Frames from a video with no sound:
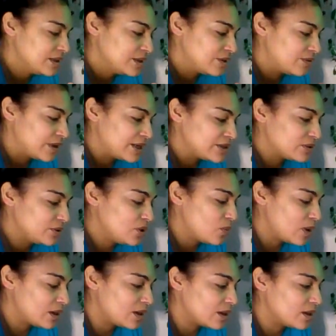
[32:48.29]
Right? So you
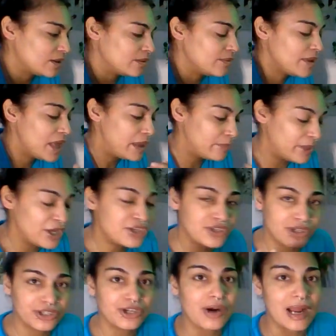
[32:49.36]
want to make
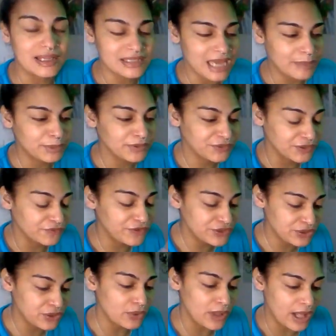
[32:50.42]
sure you're on top of your
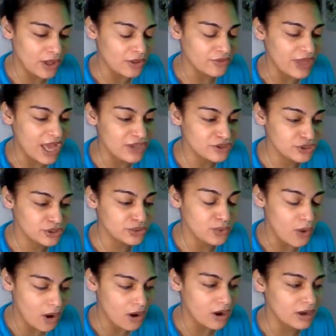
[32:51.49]
physical health as you
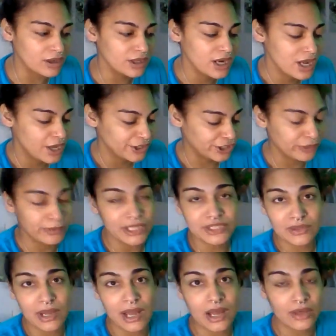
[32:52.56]
are your
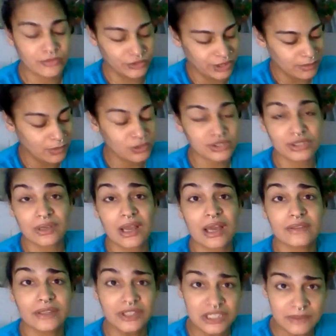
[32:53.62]
mental health, your emotional
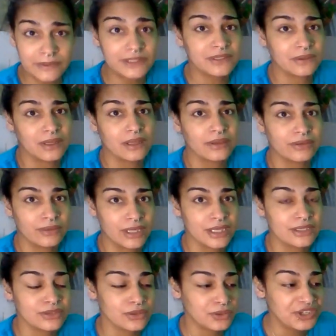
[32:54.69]
health, and your spiritual health. Right?
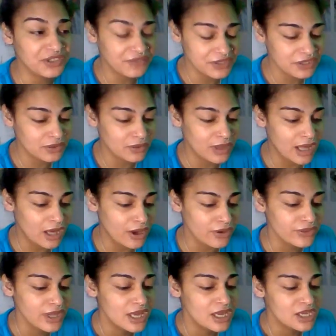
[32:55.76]
So your physical
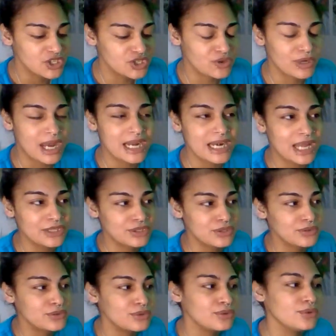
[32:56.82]
health, try not
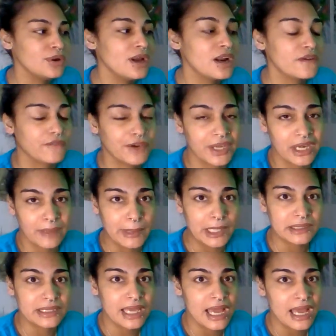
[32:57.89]
to forget
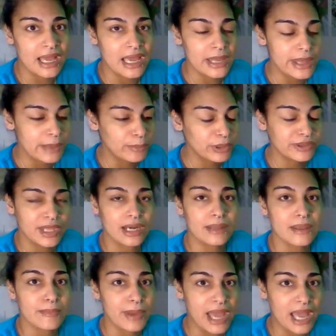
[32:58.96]
about that and then put that on
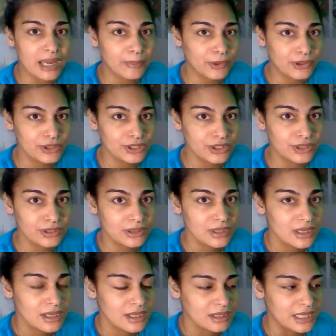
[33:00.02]
the back burner.
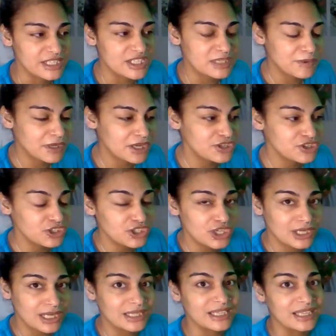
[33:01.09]
Like, just because you're good
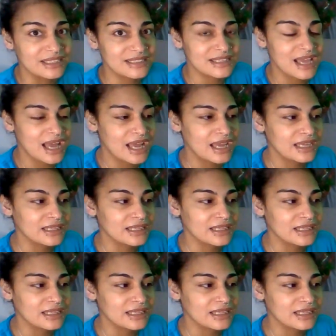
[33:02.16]
on the inside,